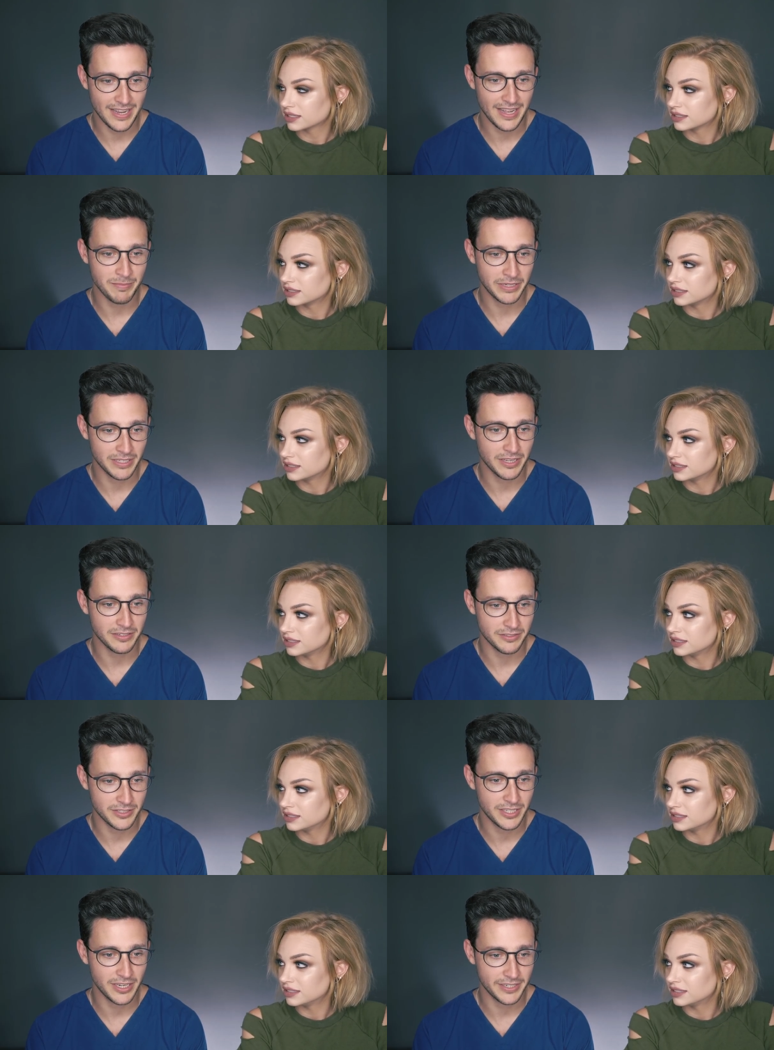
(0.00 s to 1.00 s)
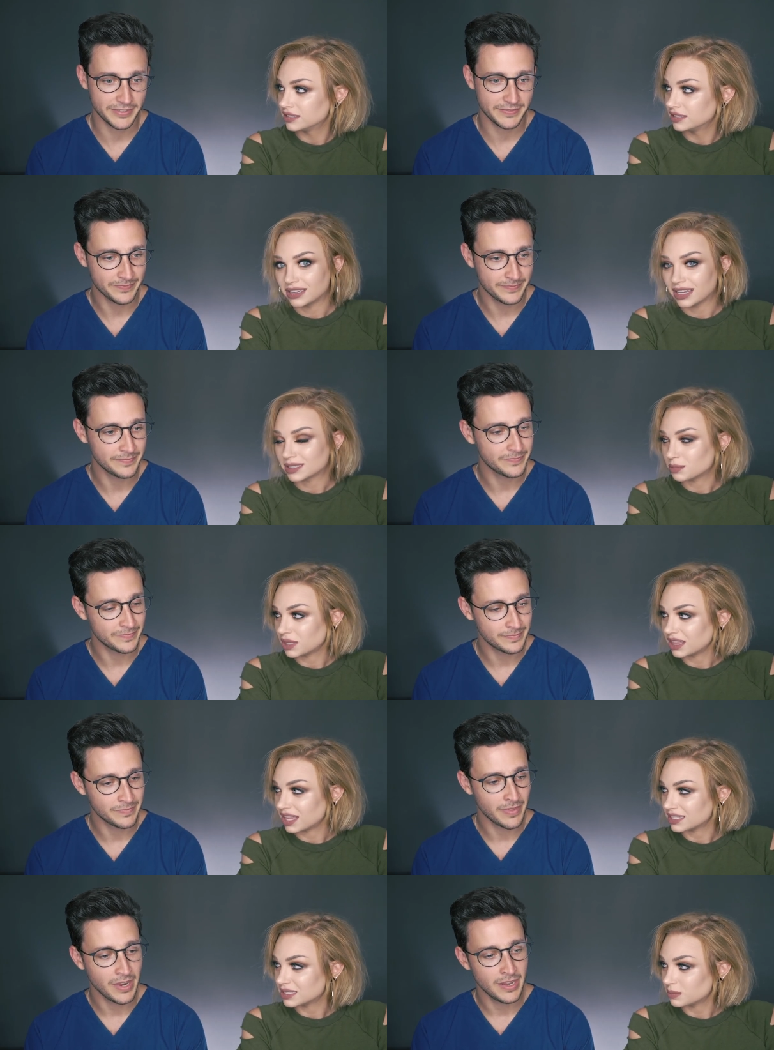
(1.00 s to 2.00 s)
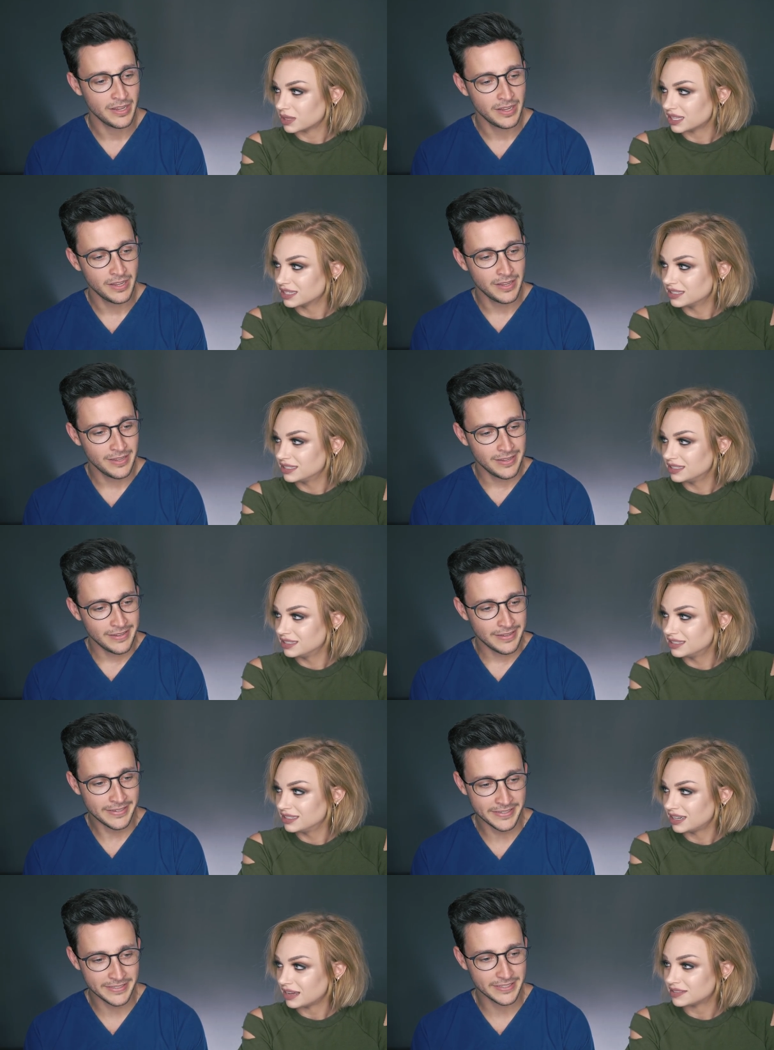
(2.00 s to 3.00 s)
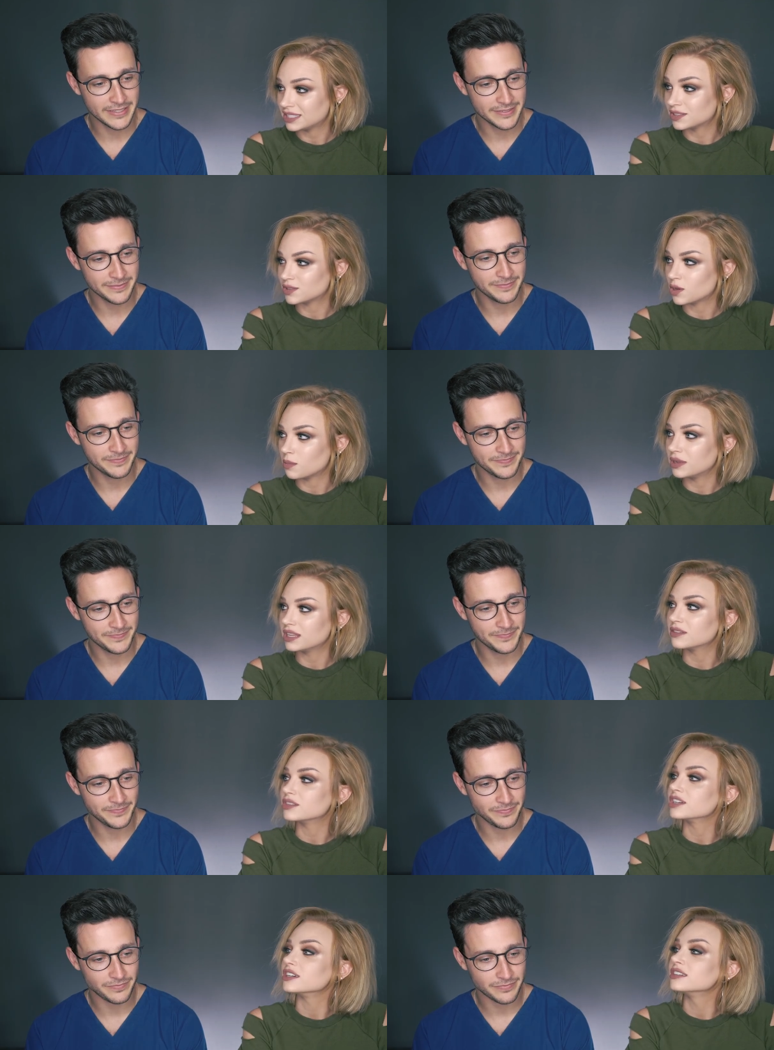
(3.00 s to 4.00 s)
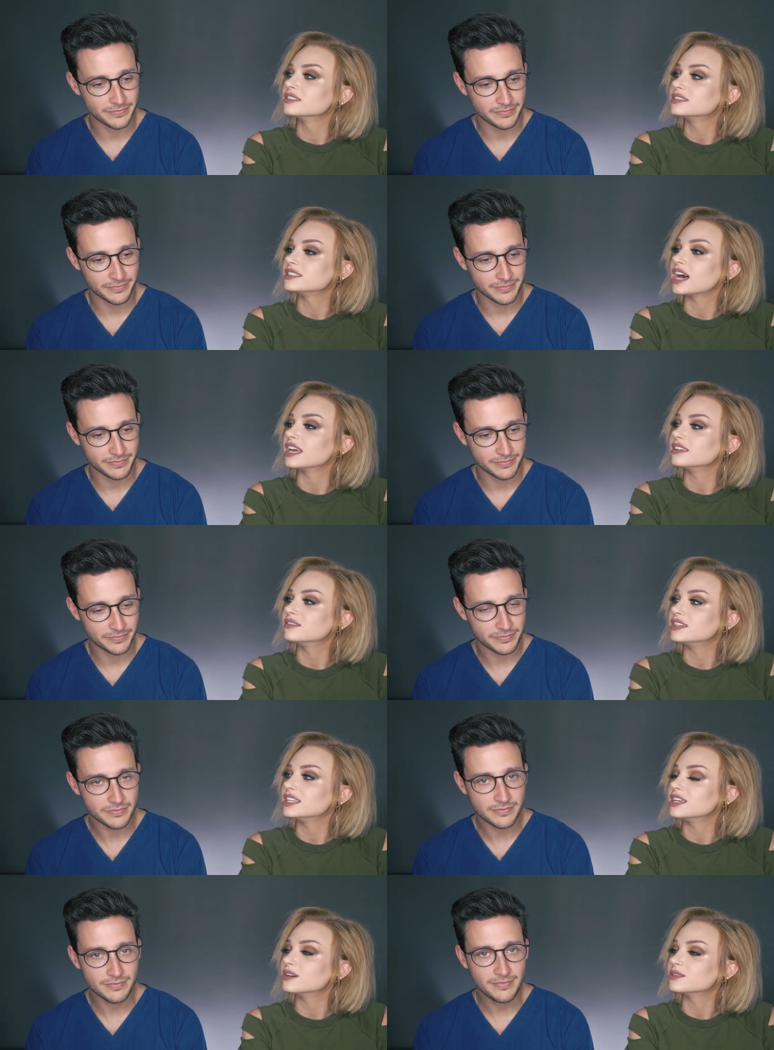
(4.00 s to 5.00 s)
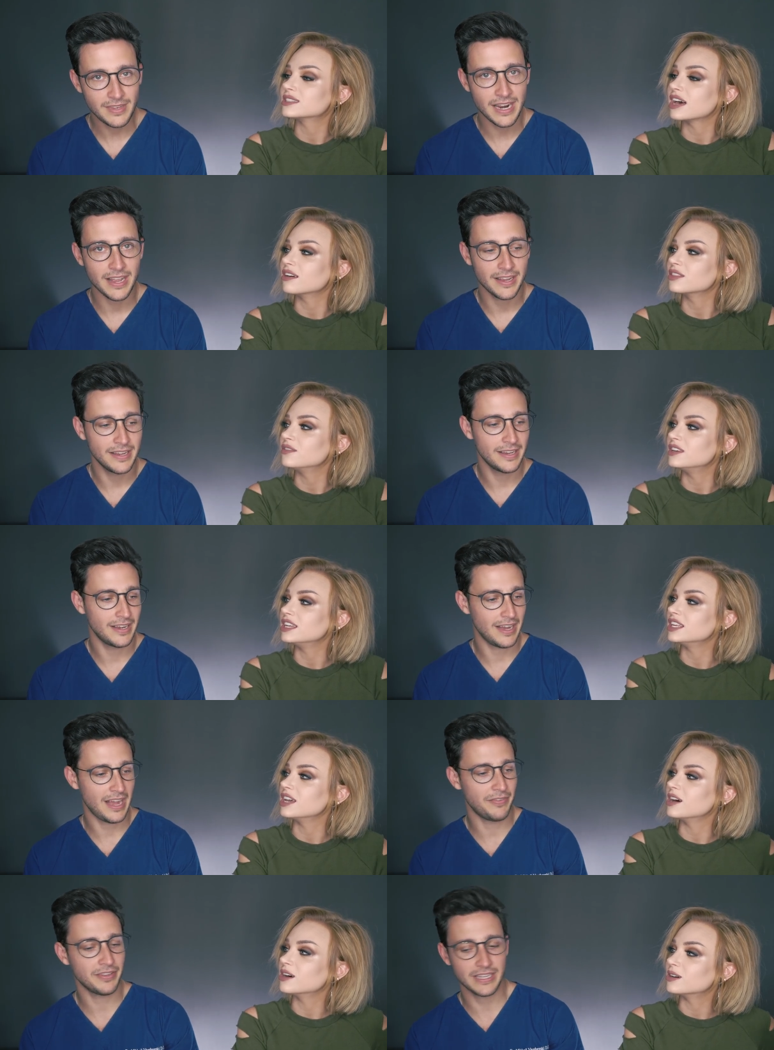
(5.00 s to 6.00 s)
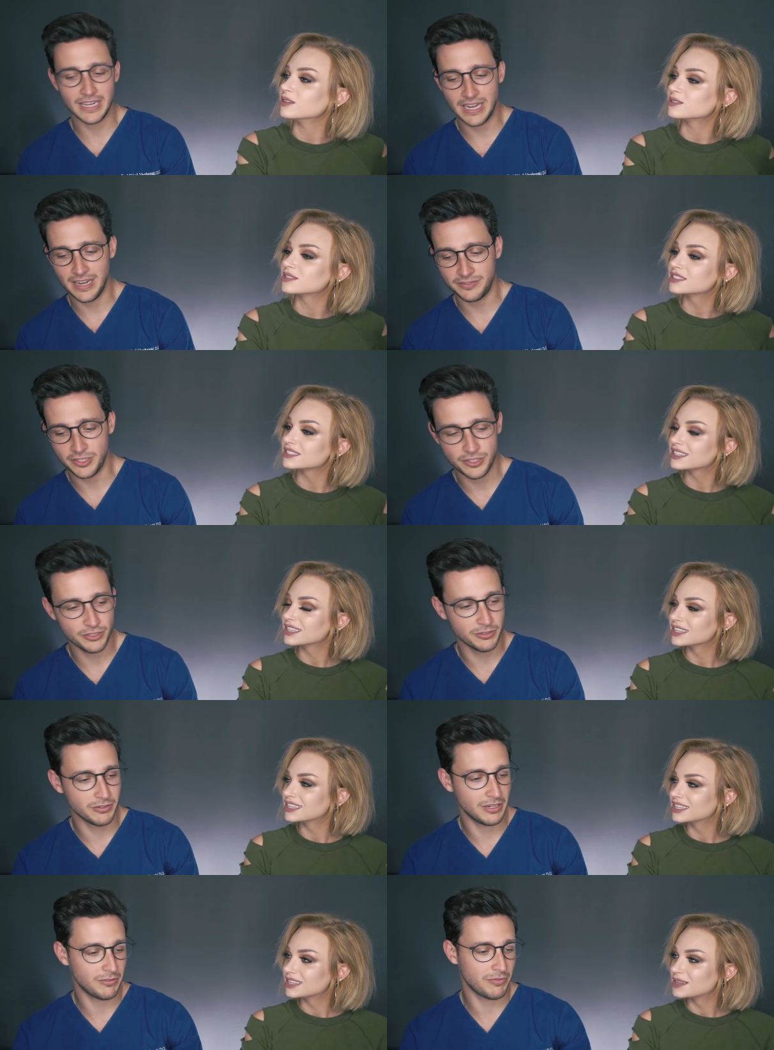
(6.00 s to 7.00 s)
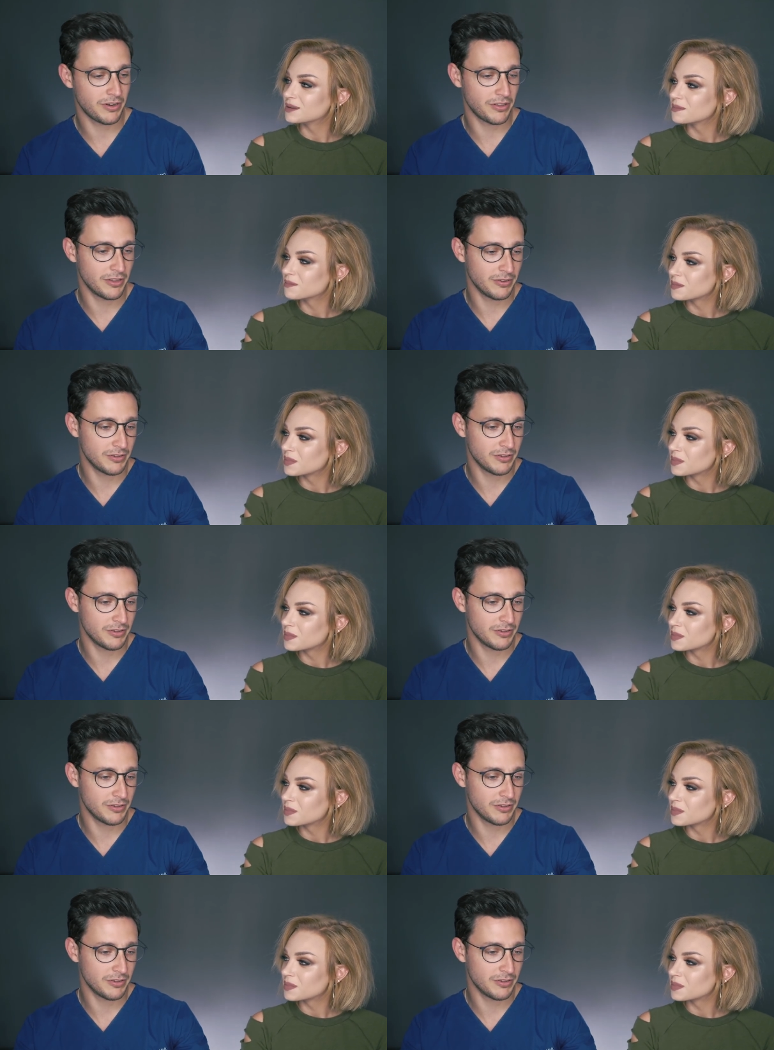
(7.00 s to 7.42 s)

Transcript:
Speaker 1: I had McDonald's today.
Speaker 2: Explain that to me. I've seen so many of your diet videos, health videos.
Speaker 1: I feel like I have to do one of